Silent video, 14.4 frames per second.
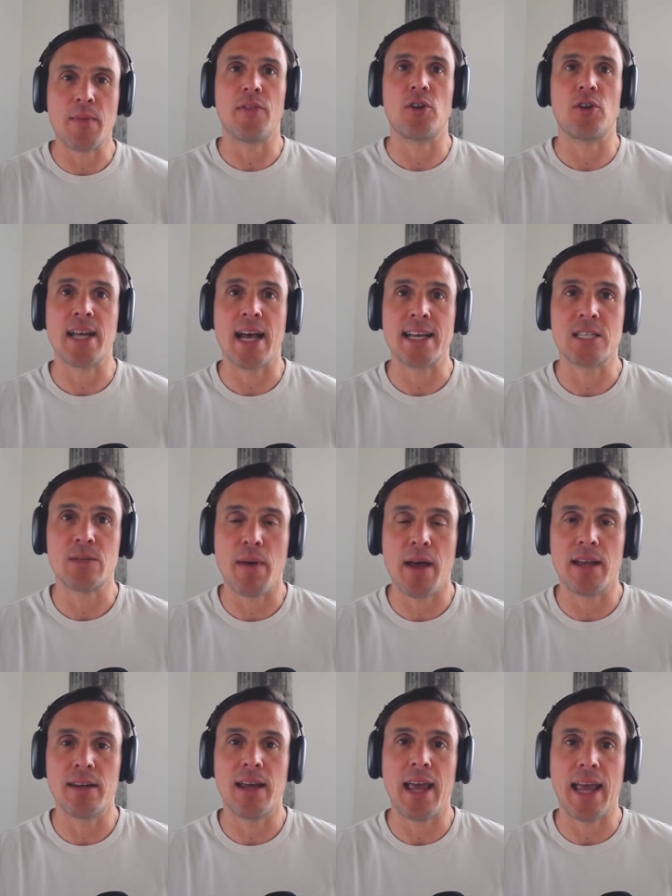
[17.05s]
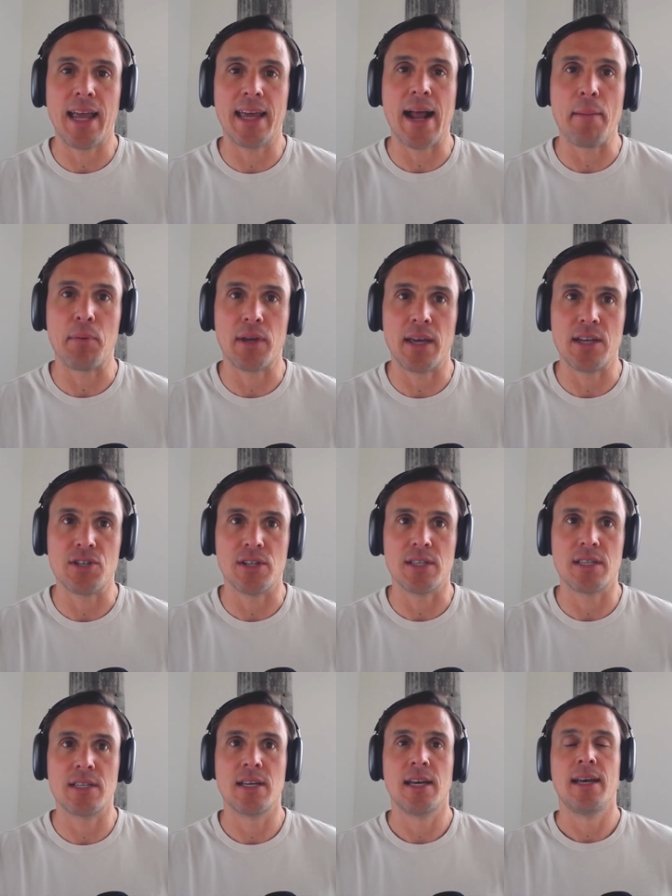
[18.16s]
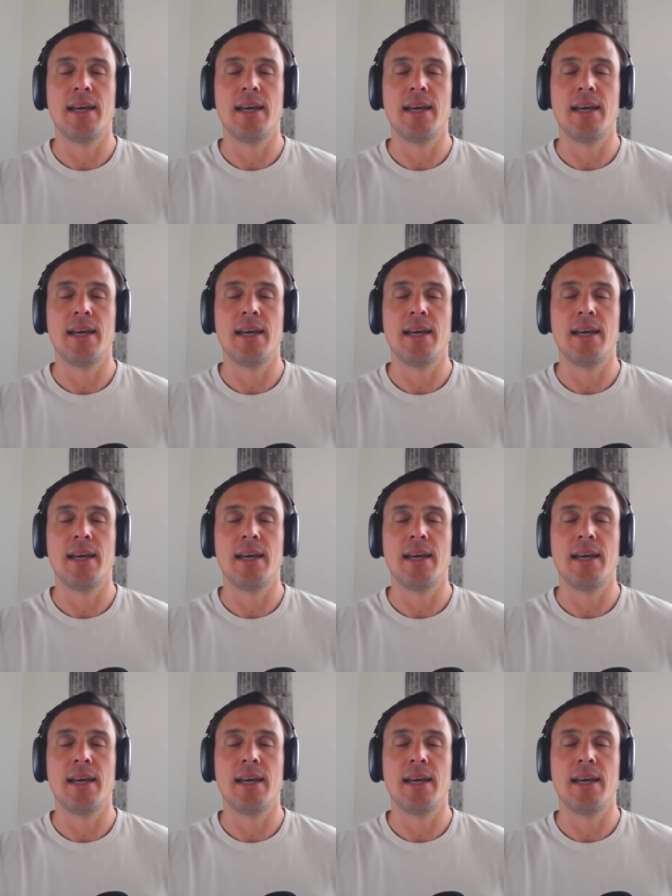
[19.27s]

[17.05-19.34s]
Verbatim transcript: their SaaS spend and applications.